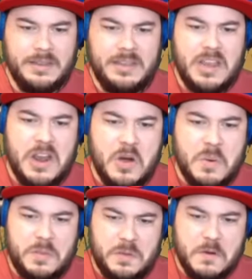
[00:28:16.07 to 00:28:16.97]
You
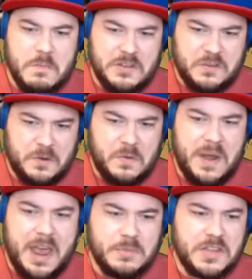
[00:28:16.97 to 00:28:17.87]
know, if your Mister
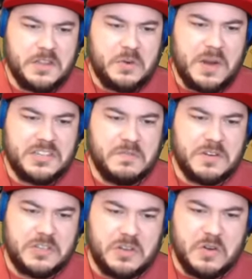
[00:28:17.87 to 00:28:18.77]
Krabs had the grace of
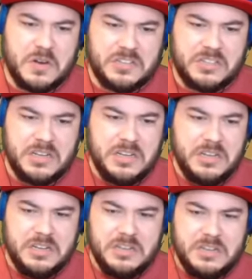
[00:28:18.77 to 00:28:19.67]
endurance,
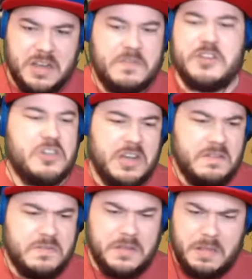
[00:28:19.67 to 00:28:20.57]
of, en
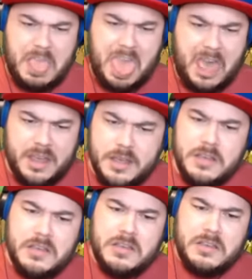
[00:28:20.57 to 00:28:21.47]
of, ugh,
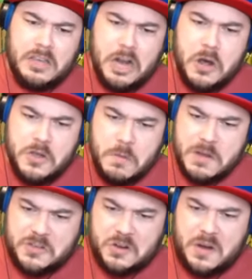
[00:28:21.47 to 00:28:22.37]
you know, your
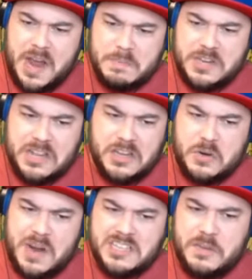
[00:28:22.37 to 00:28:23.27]
Mister Krabs had the
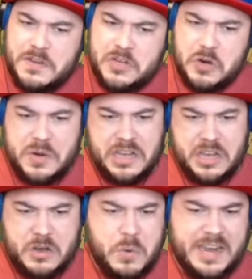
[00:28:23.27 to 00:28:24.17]
grace of enduring
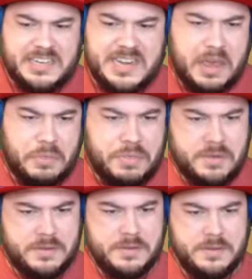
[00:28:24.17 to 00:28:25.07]
a quick death.
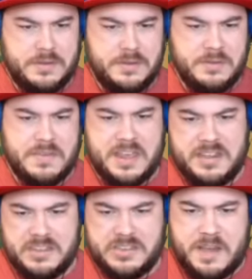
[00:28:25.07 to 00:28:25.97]
That
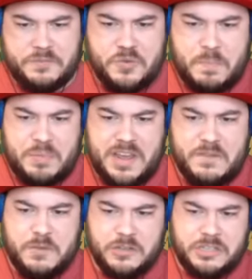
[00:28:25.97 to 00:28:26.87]
is, after a
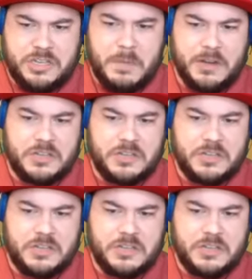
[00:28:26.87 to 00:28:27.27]
painful stomach